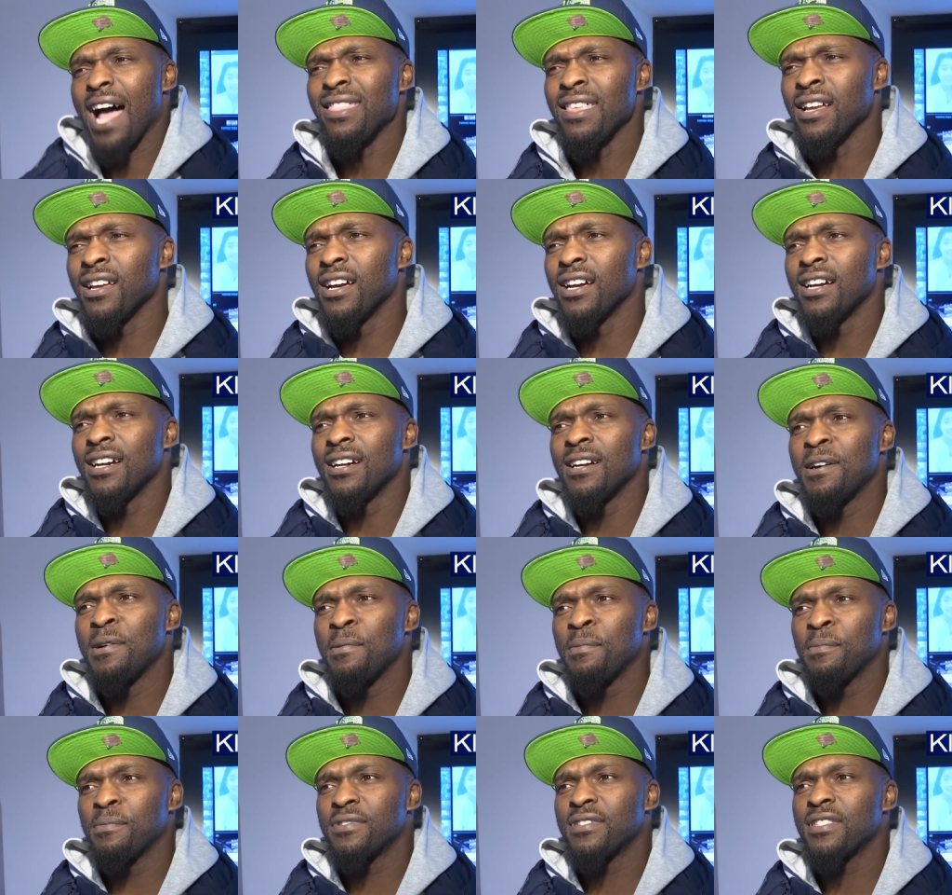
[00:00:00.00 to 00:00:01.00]
I think
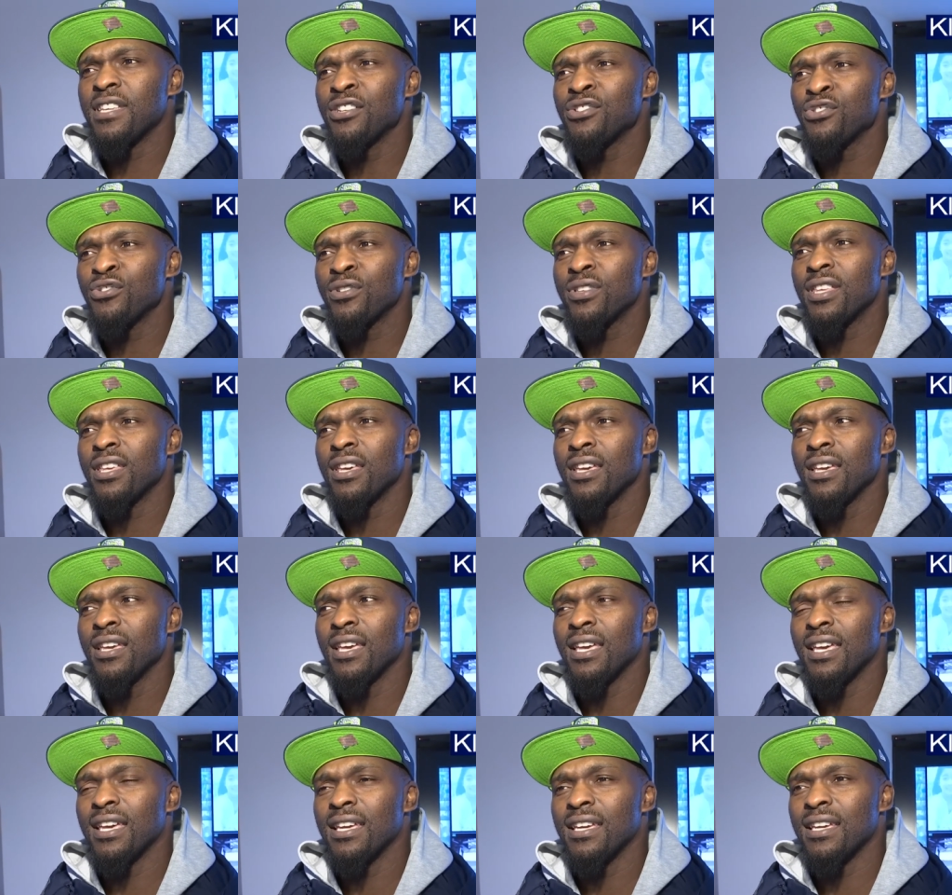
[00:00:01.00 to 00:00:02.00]
um, central
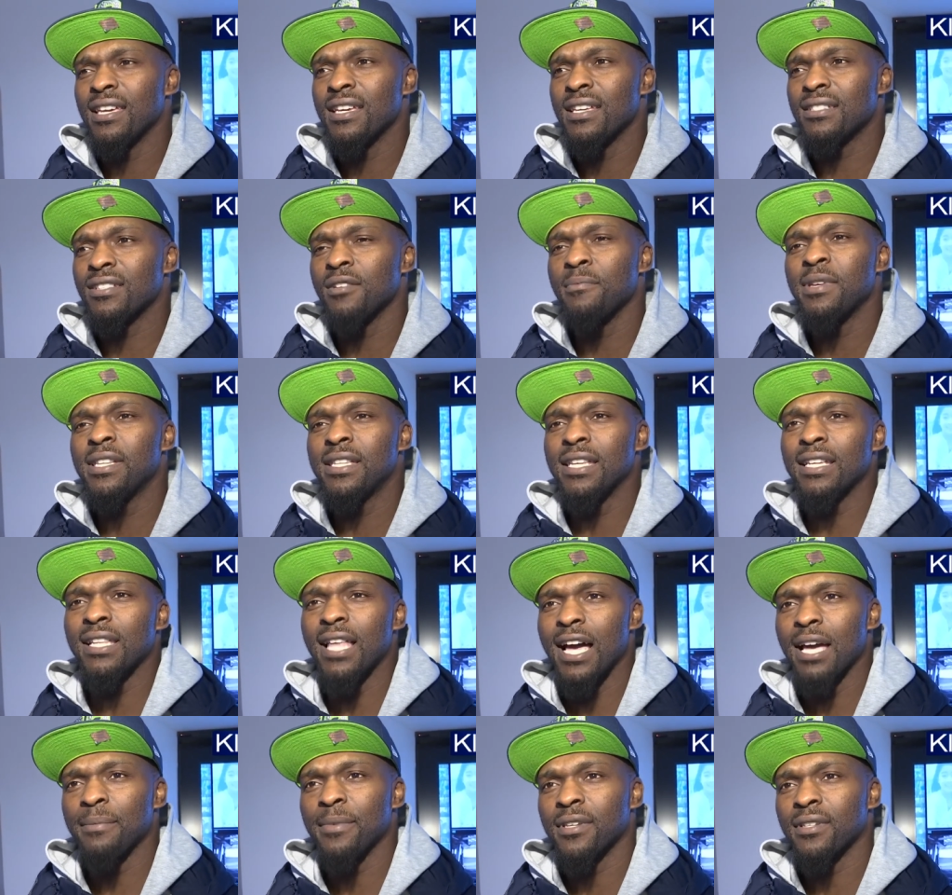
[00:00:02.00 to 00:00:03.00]
key is going to be D
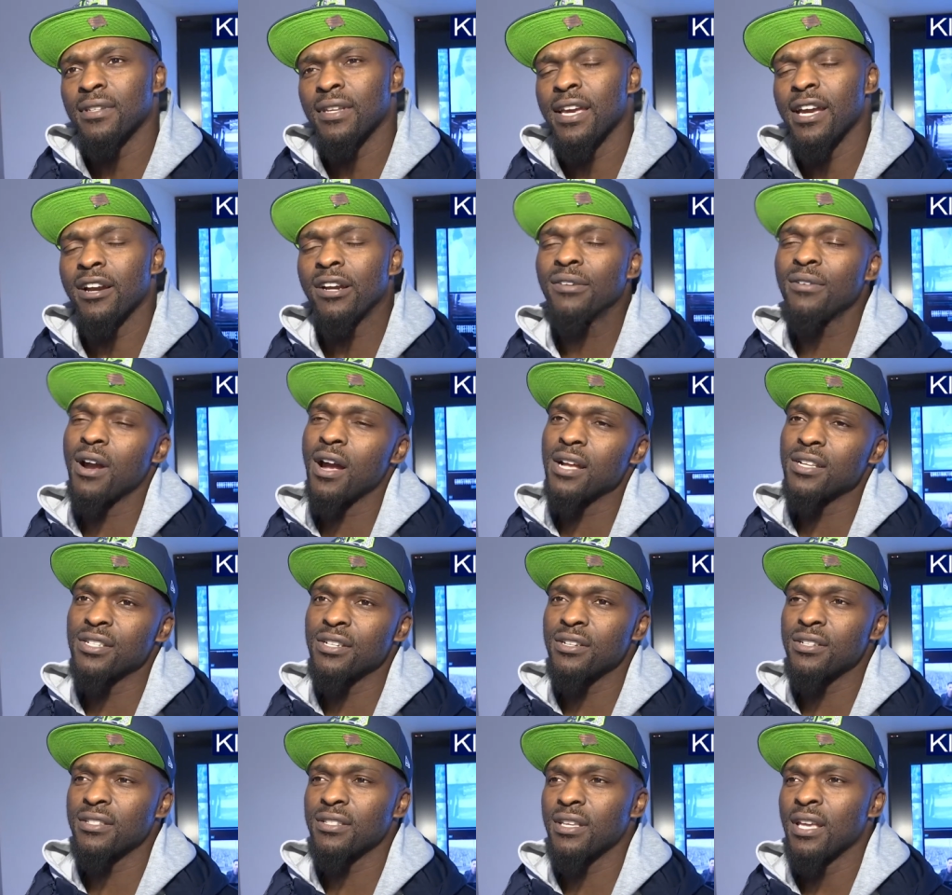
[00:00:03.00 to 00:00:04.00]
lineman, Aaron
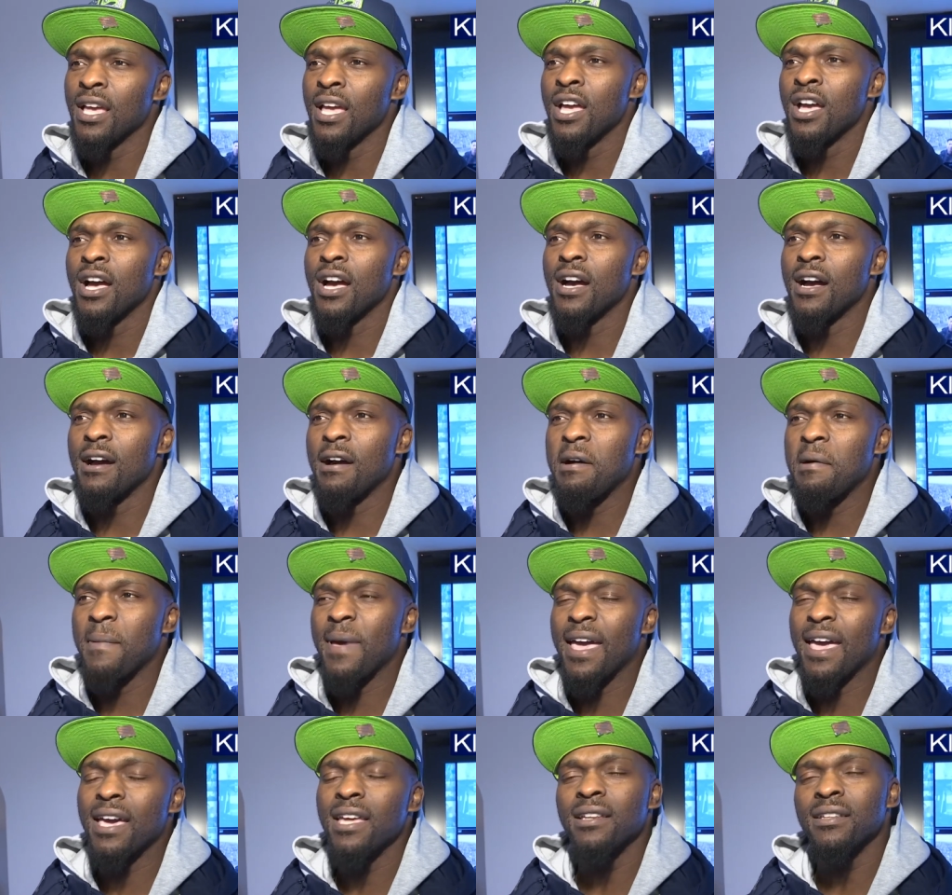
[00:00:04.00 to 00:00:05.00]
Rodgers, uh,
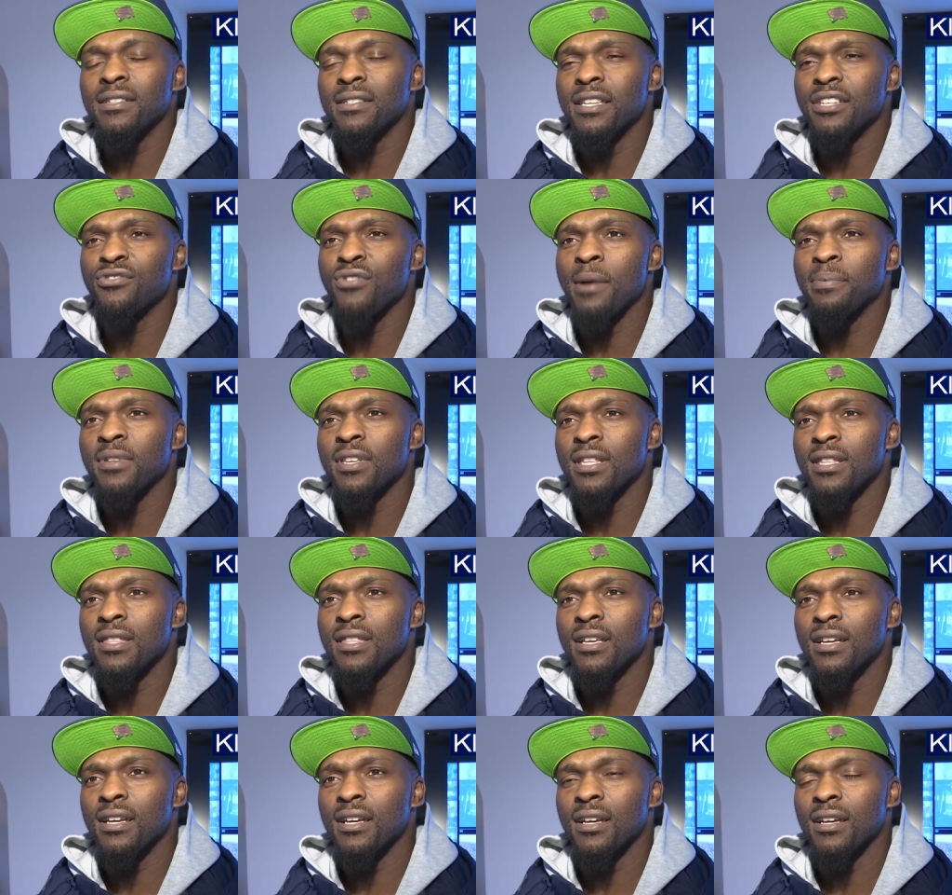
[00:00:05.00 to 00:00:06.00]
and disrupting
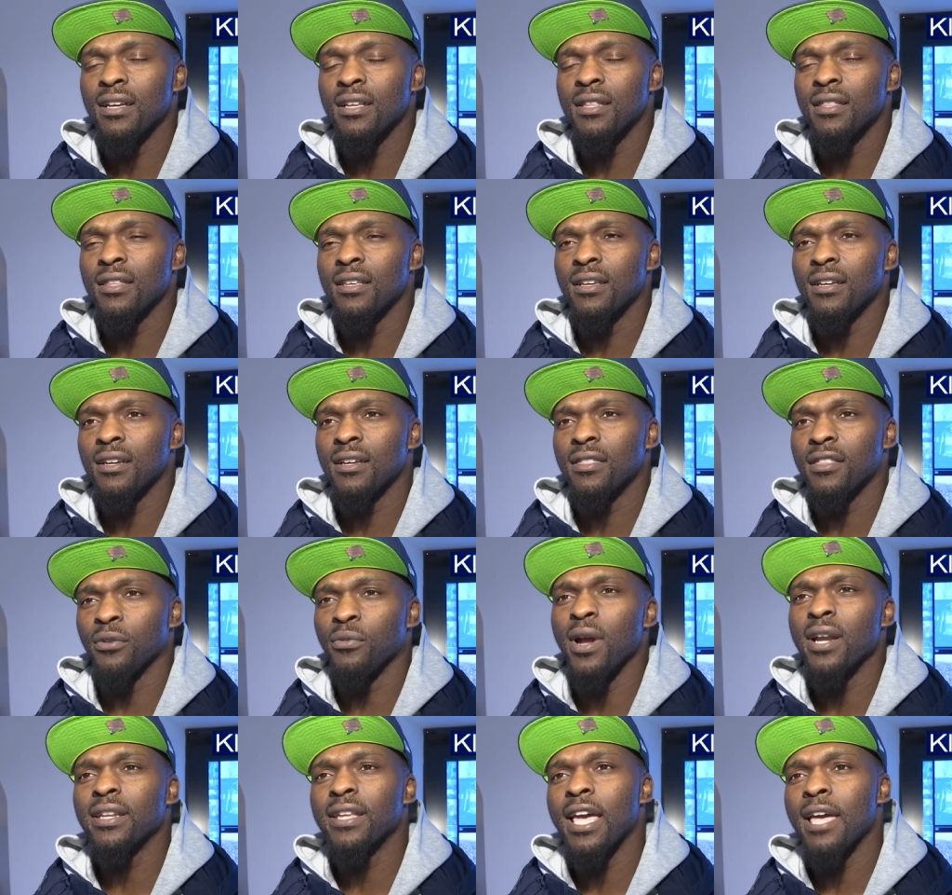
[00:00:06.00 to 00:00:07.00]
the, the, the,
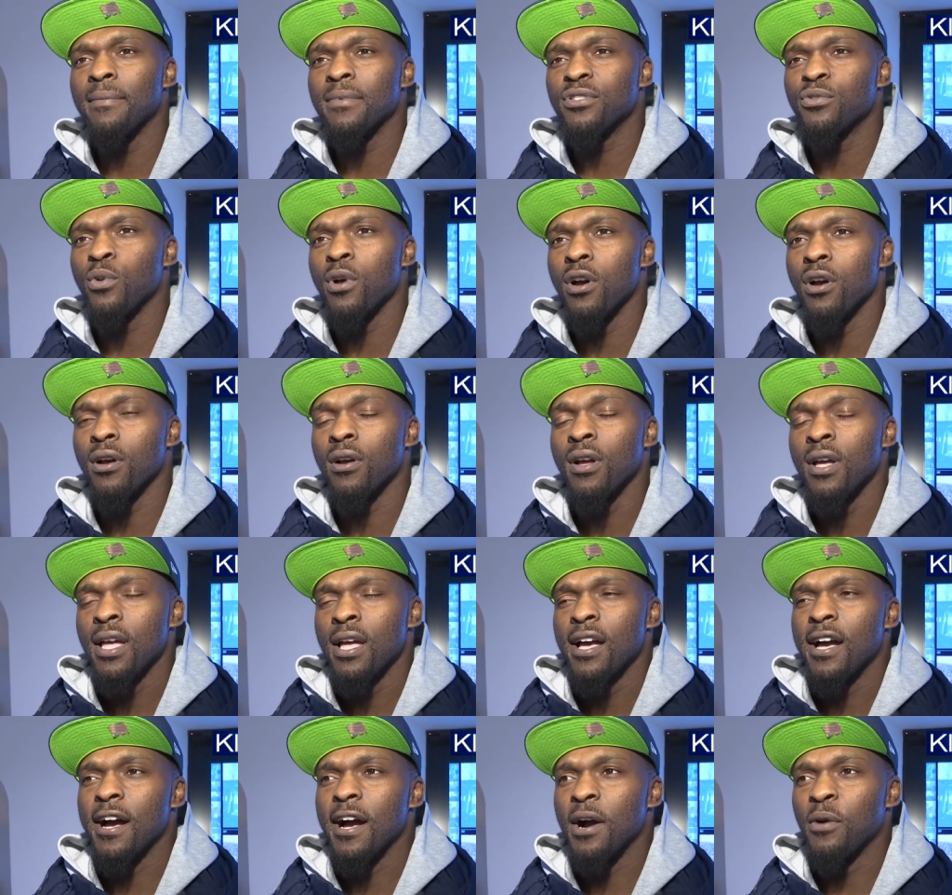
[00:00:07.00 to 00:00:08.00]
run game as well
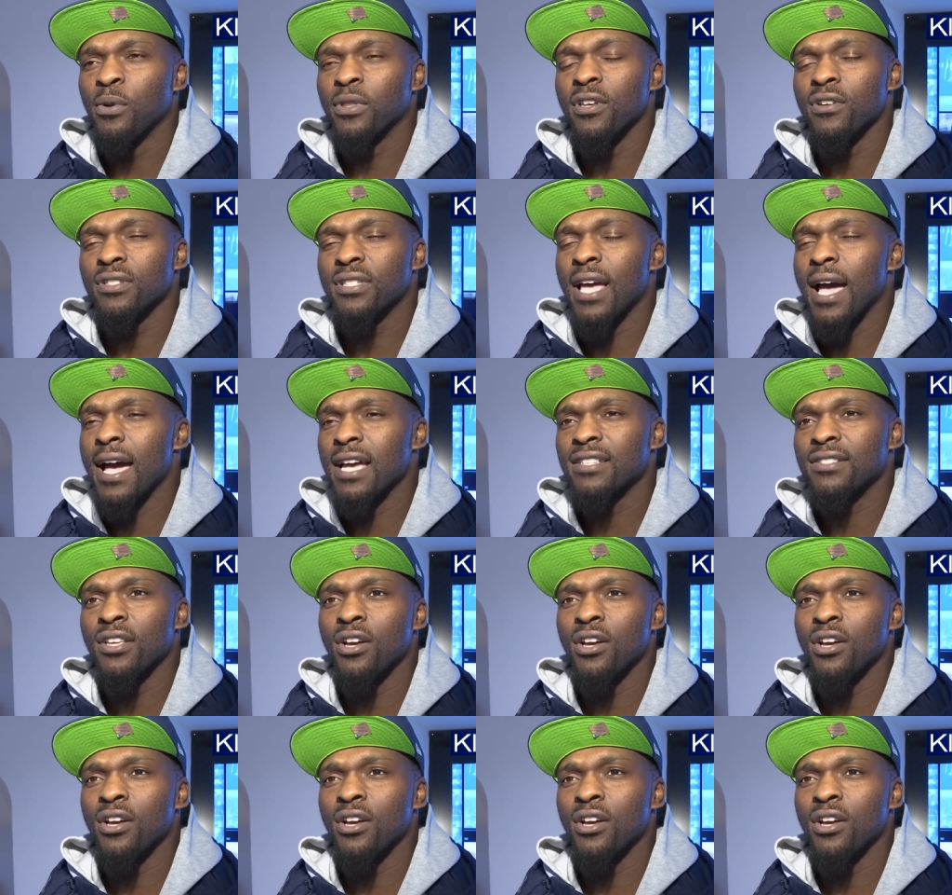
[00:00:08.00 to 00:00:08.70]
uh, with those guys.